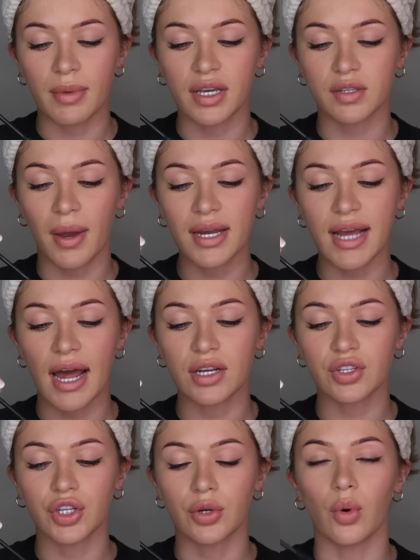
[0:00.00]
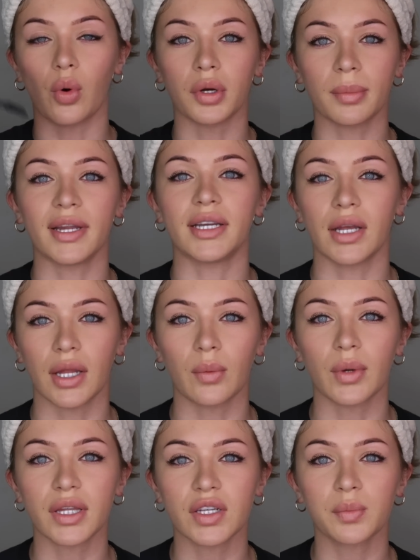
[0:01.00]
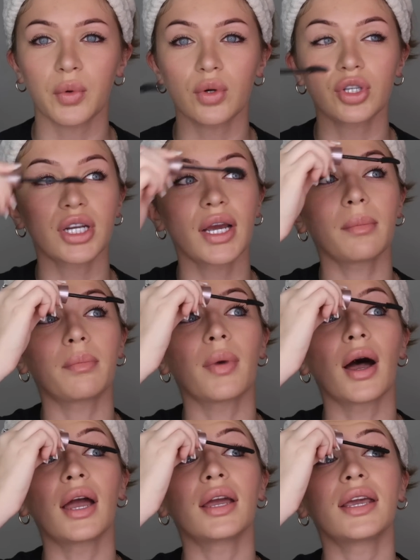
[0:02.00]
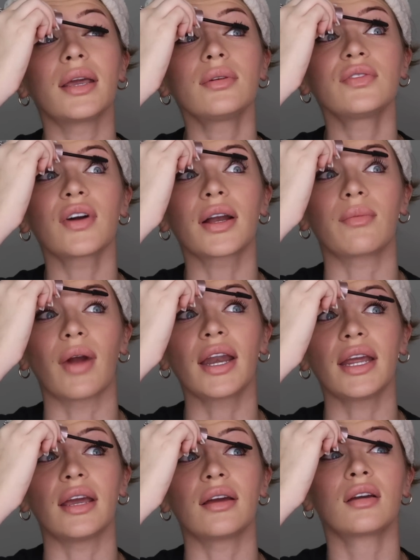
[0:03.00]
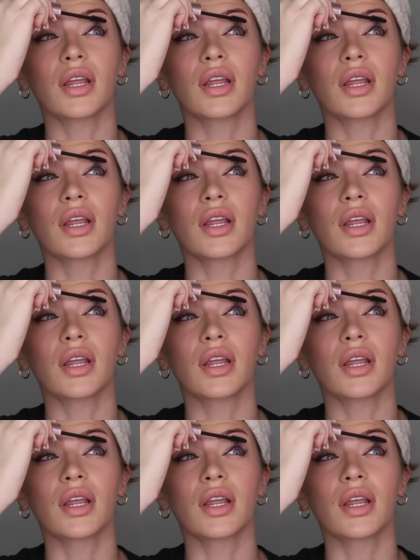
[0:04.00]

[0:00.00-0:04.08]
because my dad is too old to be dealing with this bullshit, but he was fucking ready.